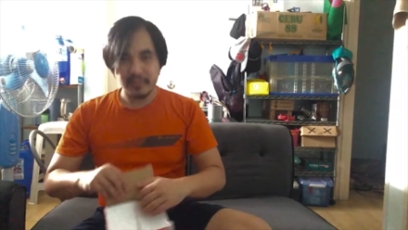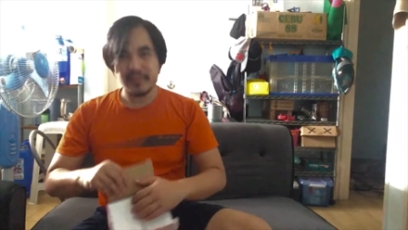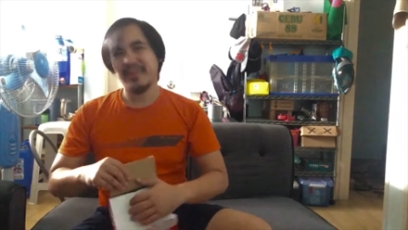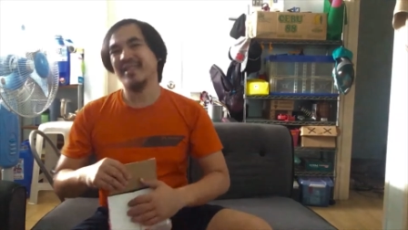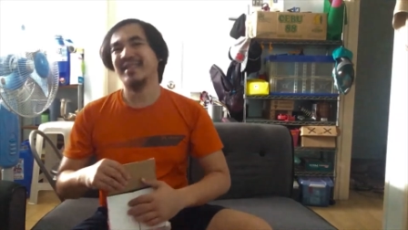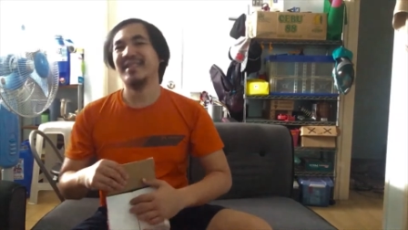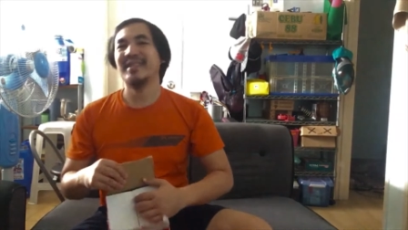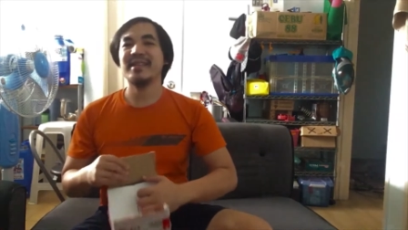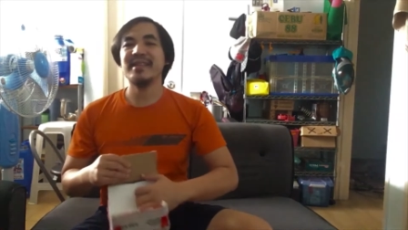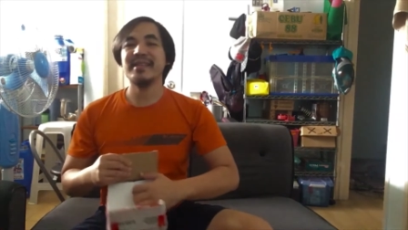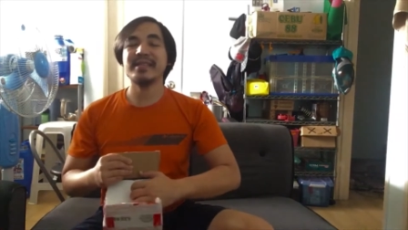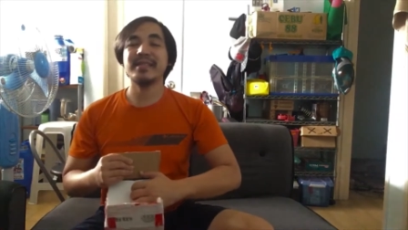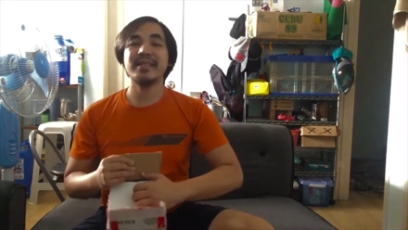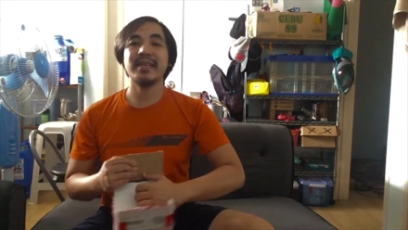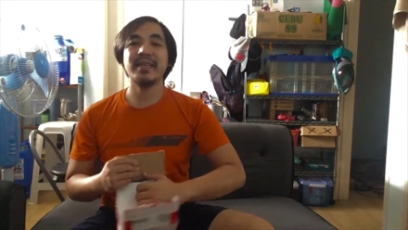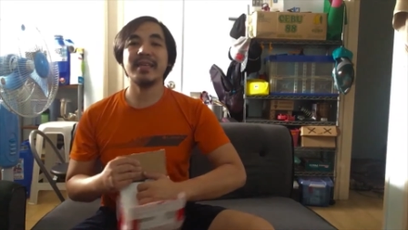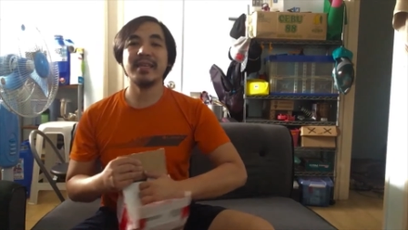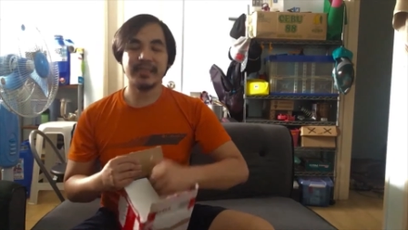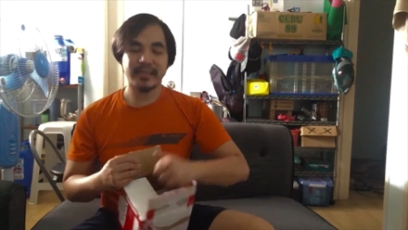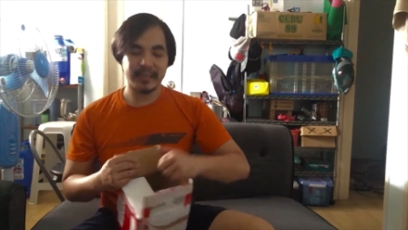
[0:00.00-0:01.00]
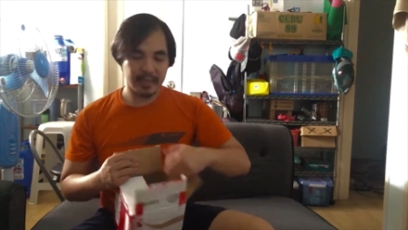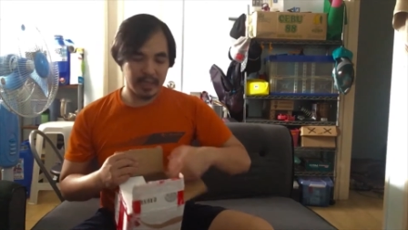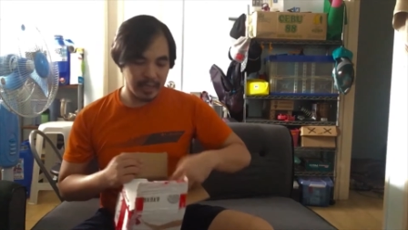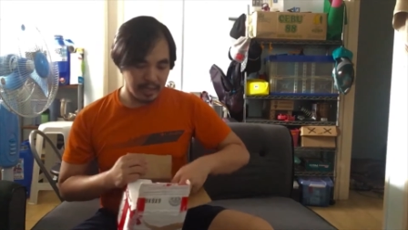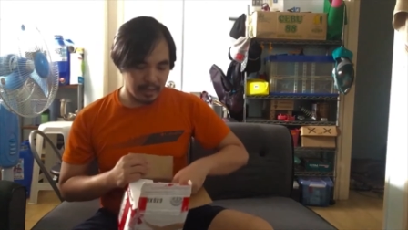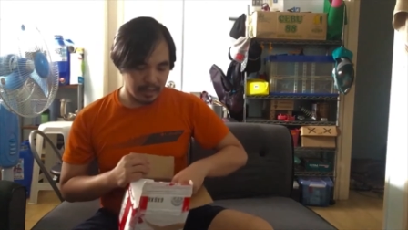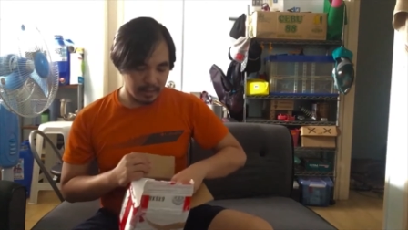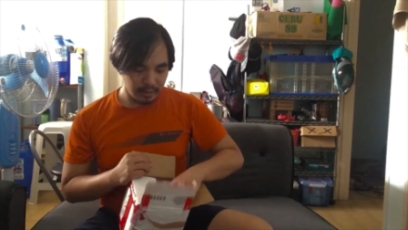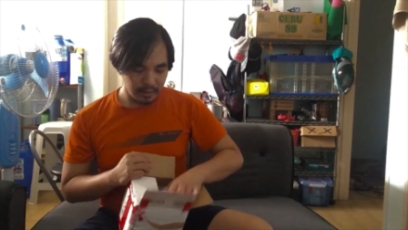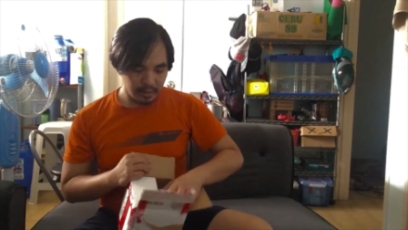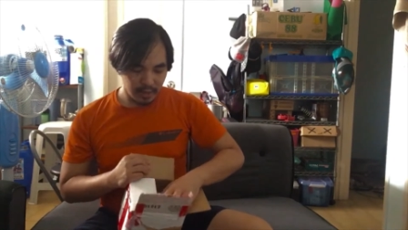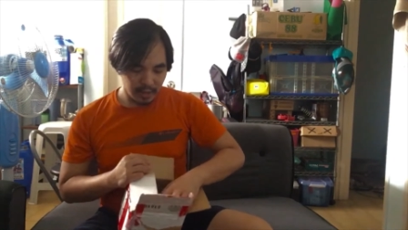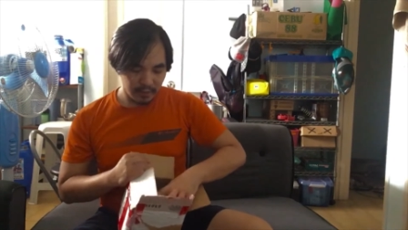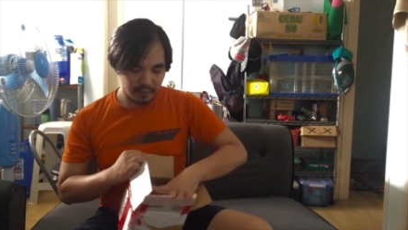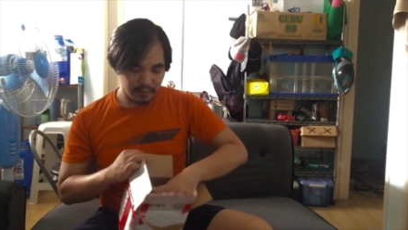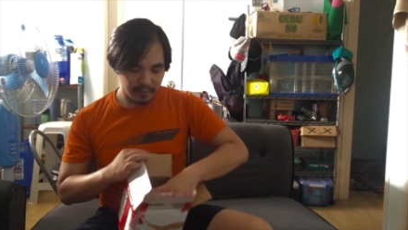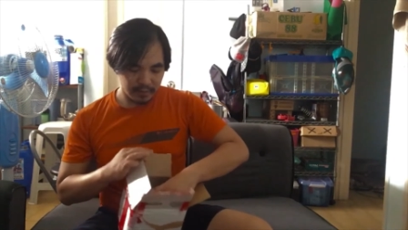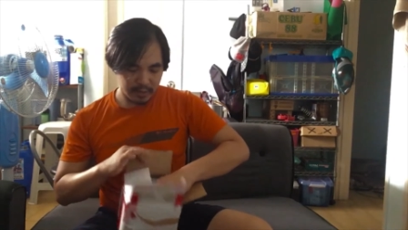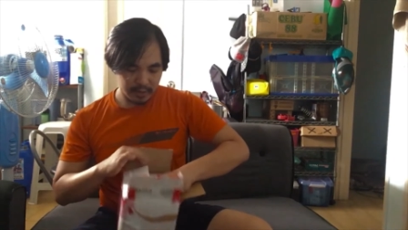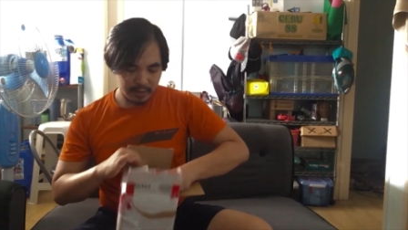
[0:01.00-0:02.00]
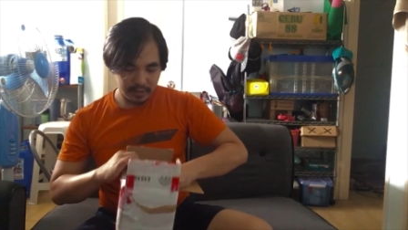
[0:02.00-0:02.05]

This is a Larva-X.